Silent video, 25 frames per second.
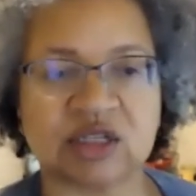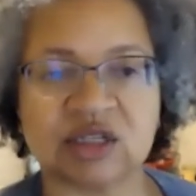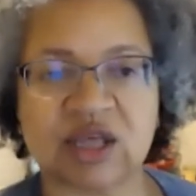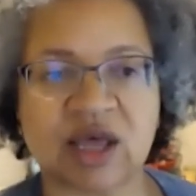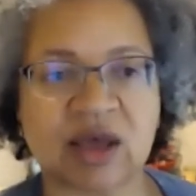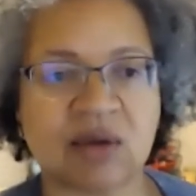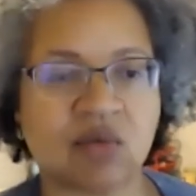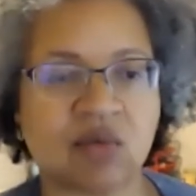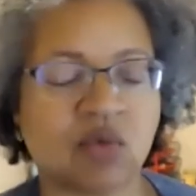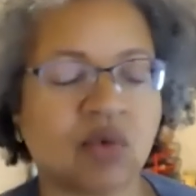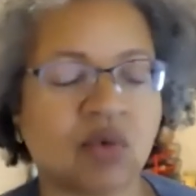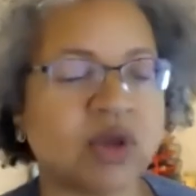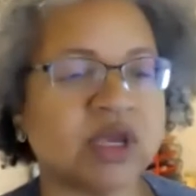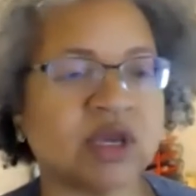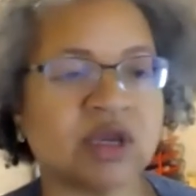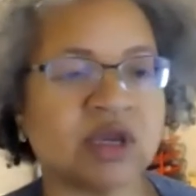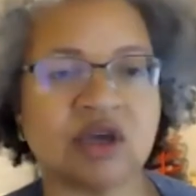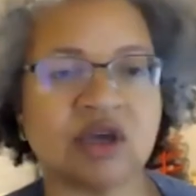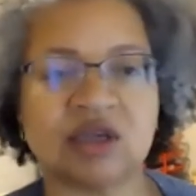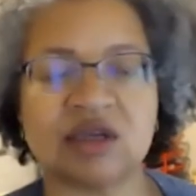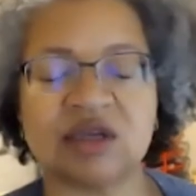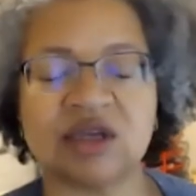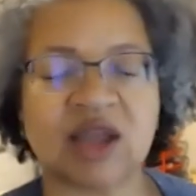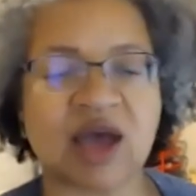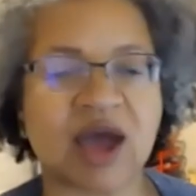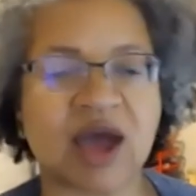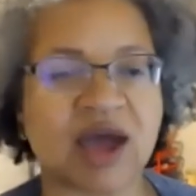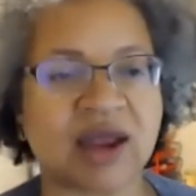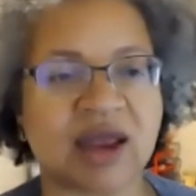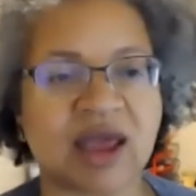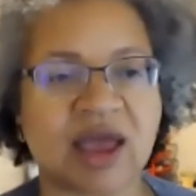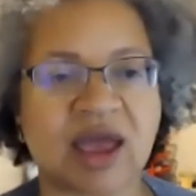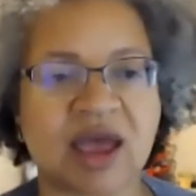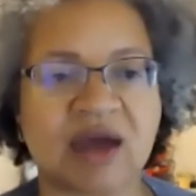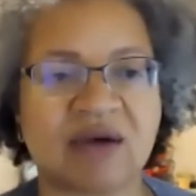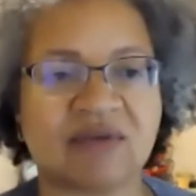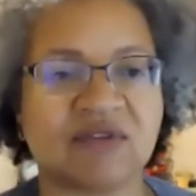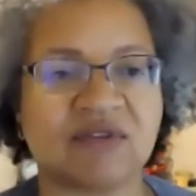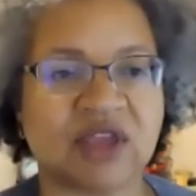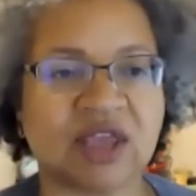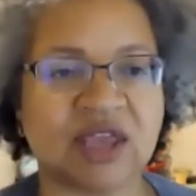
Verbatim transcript: that we could not have